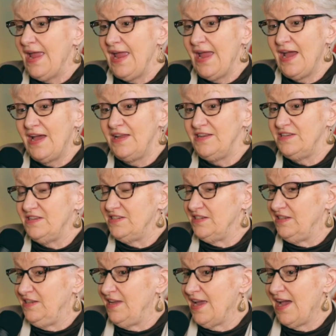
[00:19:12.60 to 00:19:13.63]
and
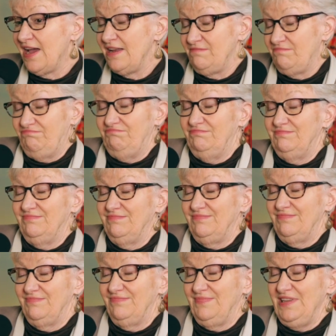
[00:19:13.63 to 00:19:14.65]
yet
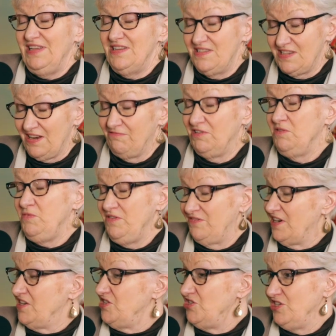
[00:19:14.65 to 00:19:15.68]
in suffering we
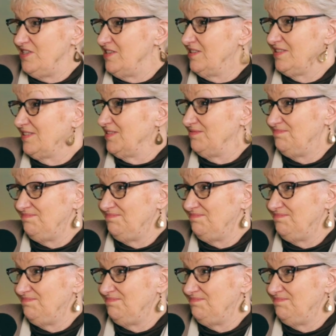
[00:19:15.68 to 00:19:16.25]
find jesus